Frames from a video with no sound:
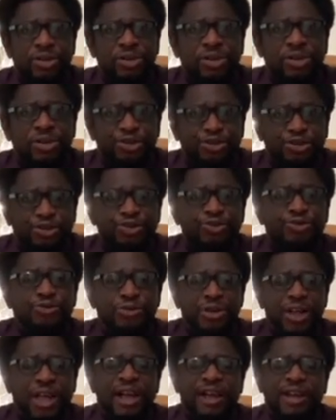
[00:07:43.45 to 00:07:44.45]
you
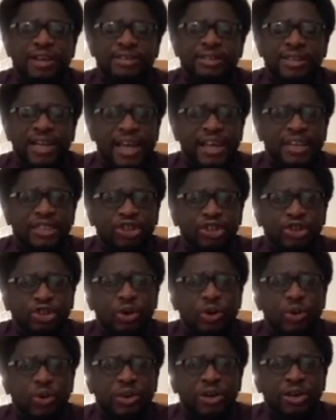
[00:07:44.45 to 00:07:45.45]
can
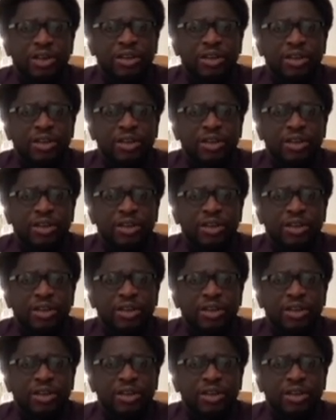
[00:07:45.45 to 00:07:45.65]
enjoy